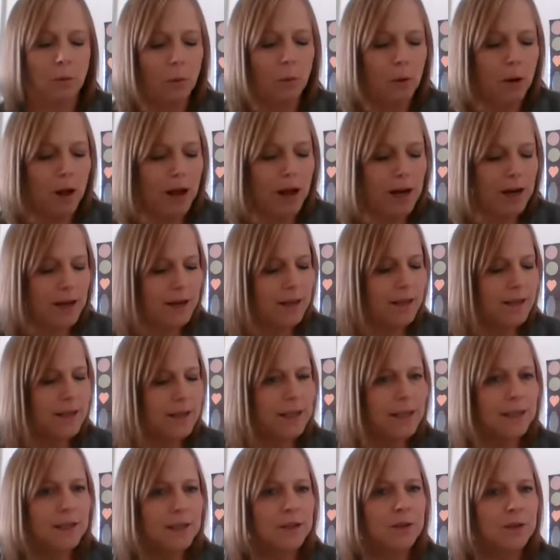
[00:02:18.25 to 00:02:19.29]
What is
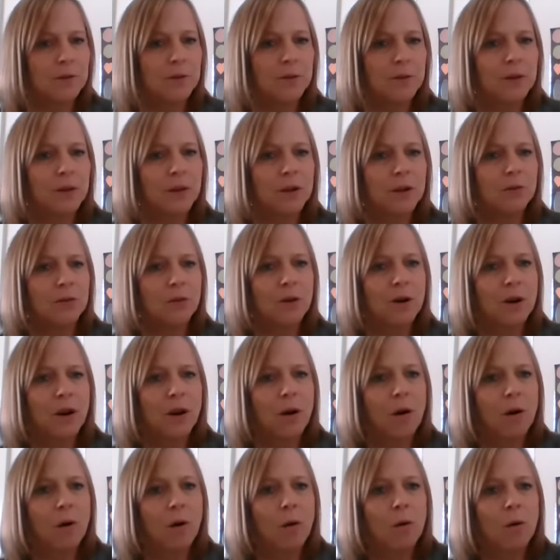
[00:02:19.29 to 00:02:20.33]
it? Do you
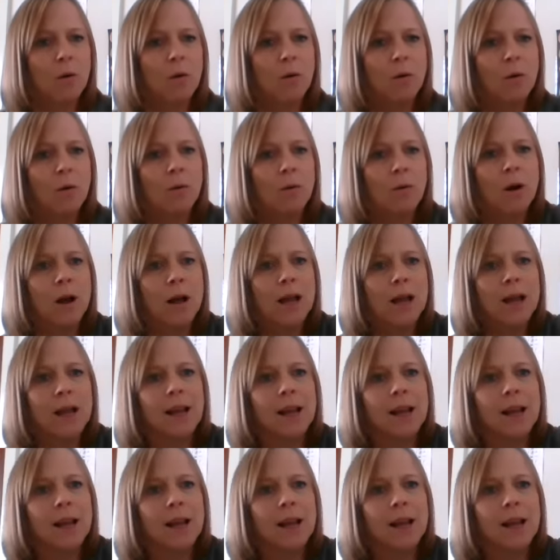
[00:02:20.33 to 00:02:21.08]
know?